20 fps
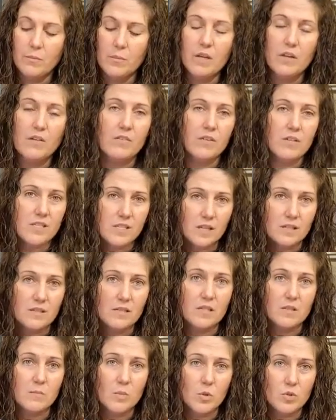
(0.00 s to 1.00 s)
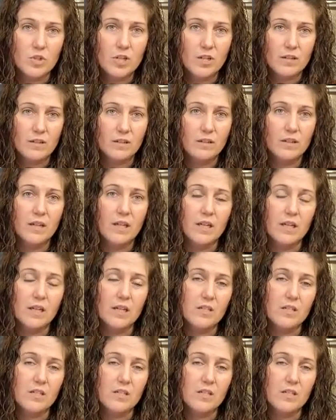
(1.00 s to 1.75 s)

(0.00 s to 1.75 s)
if it senses motion, it